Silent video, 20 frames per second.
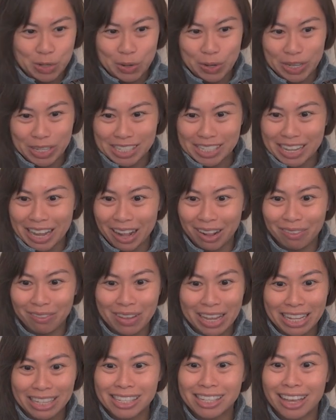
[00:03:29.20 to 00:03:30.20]
Detroit style
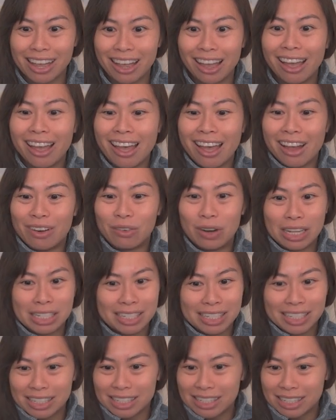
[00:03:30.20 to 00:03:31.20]
pizza.
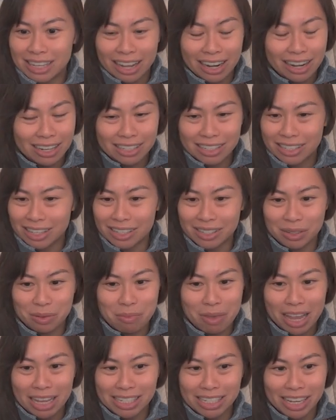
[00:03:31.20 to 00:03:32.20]
Rusted Sun is, is
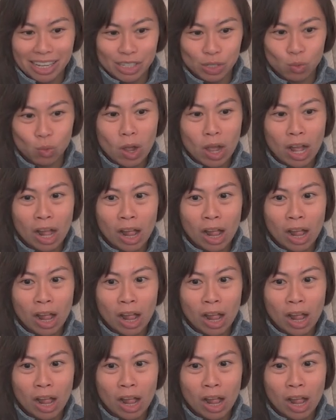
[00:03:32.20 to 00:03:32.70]
amazing as